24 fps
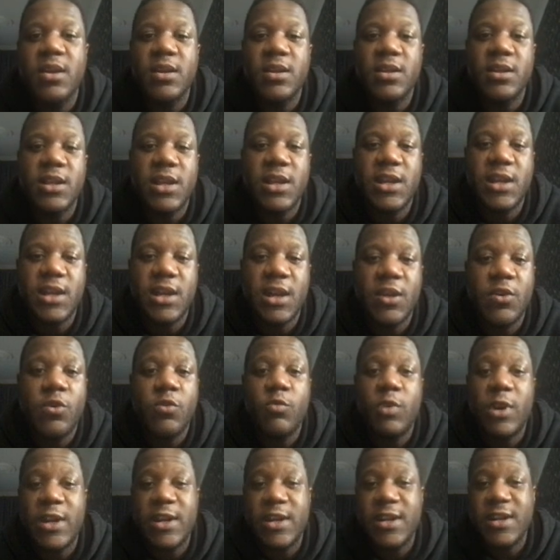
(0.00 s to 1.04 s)
the uh,
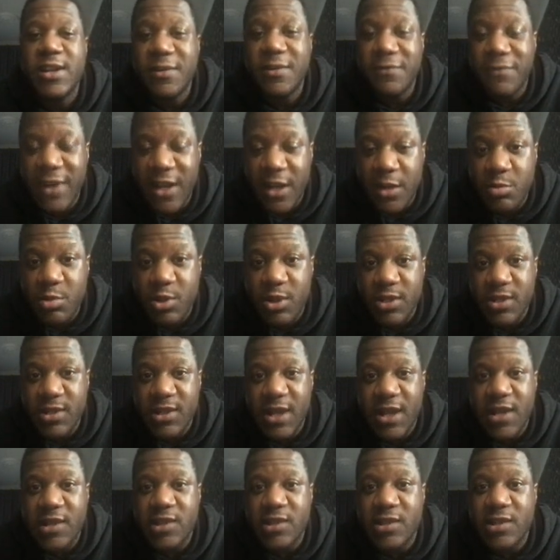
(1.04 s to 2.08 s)
one of the developers
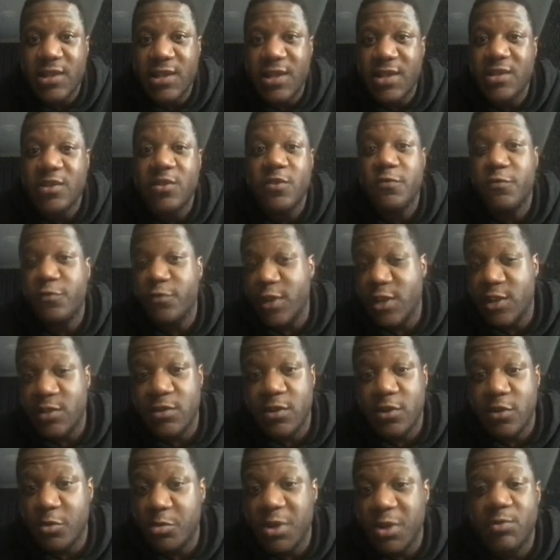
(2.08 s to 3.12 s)
actually said he's good friends with
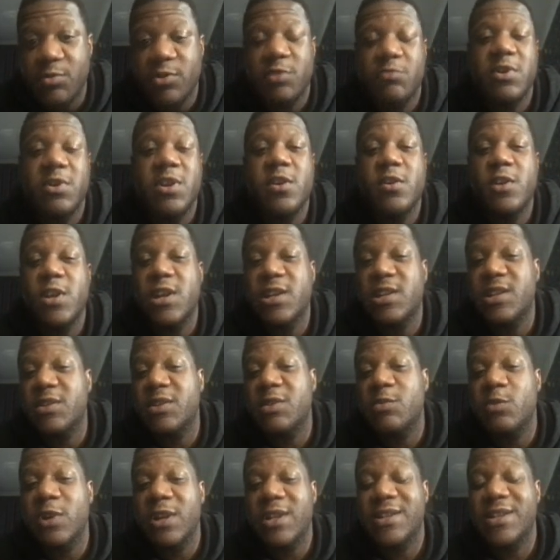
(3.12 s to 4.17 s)
those people. So we know that it's,
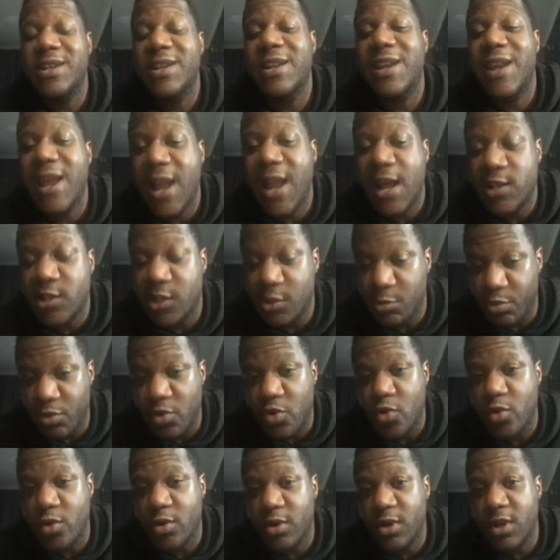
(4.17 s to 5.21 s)
good, it's going to get that
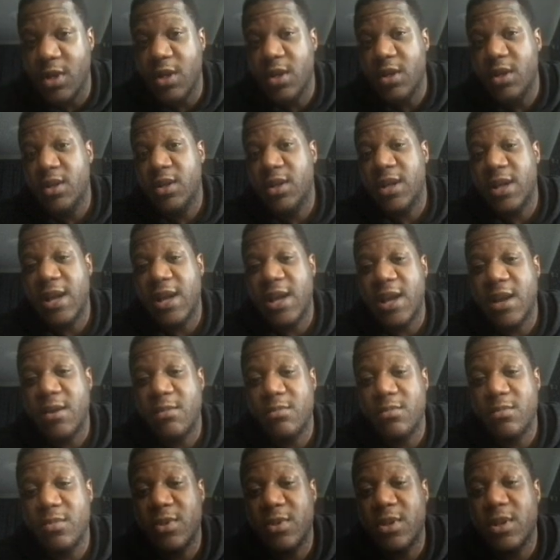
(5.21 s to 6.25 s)
support
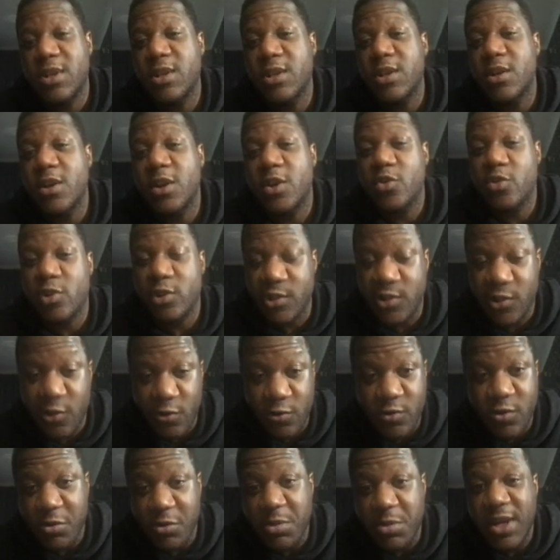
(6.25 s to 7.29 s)
um, you know, across
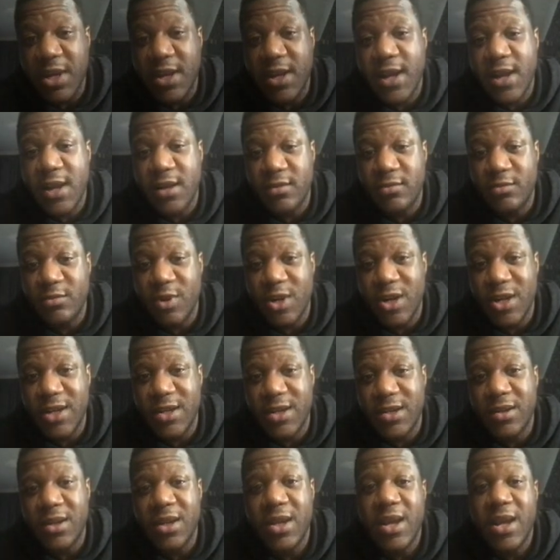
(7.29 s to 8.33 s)
social media, right?
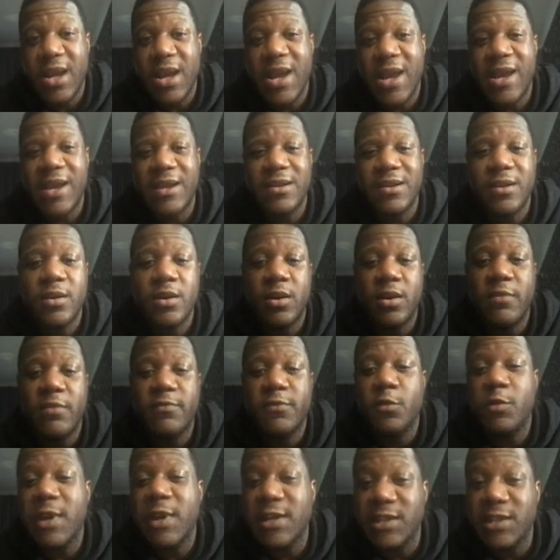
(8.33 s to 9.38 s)
And I've
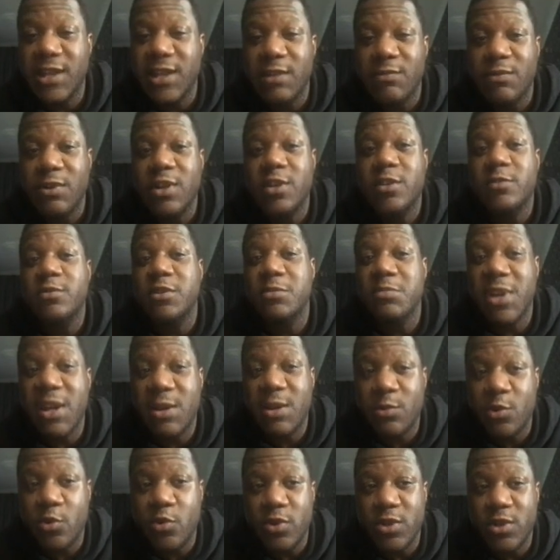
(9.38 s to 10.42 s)
always said when it comes to
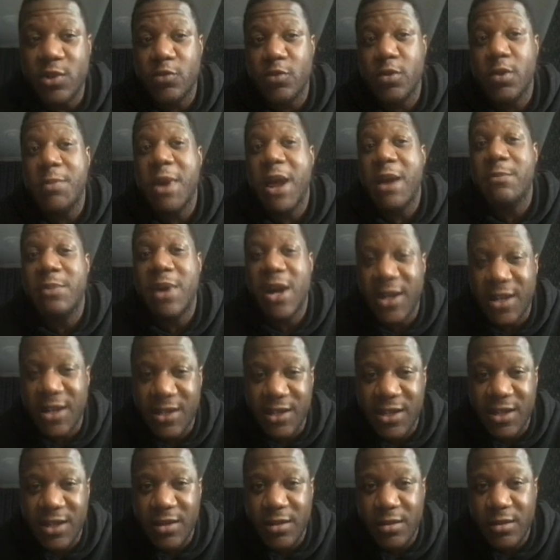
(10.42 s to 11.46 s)
meme coins, it's all about
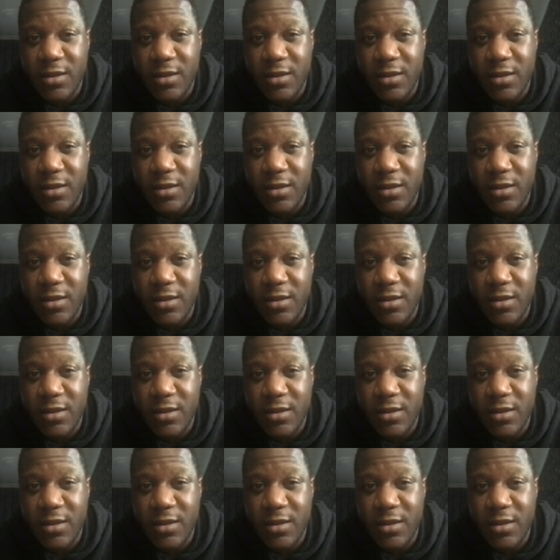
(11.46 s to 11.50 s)
marketing.